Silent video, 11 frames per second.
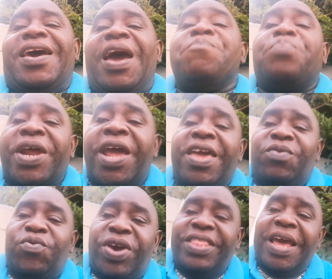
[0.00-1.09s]
I pray
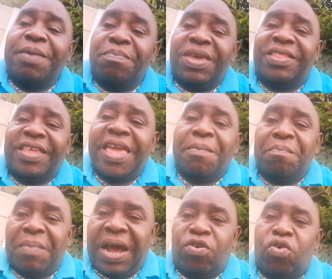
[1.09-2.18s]
when I meet
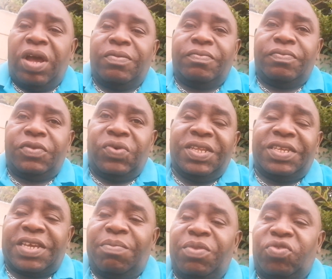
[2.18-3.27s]
Marwa, when it's
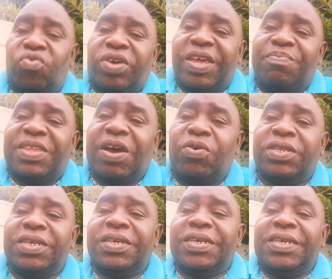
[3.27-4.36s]
coming to Cape Town,
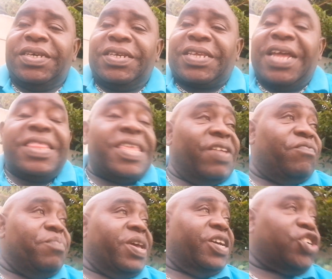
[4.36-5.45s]
can give
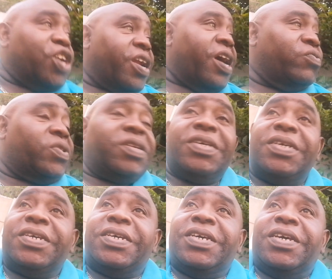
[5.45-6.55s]
me a shout out
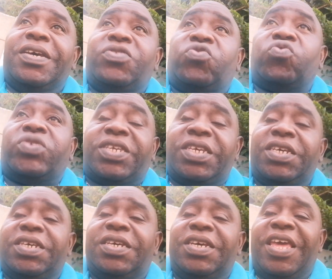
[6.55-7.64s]
to
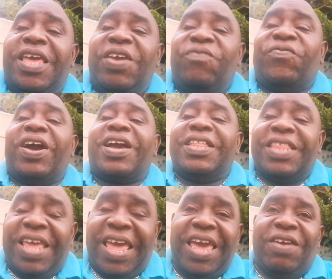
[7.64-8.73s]
see if I can
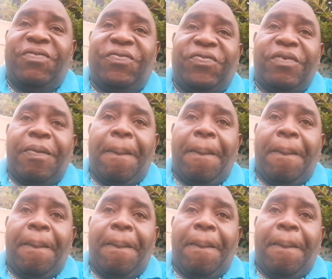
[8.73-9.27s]
have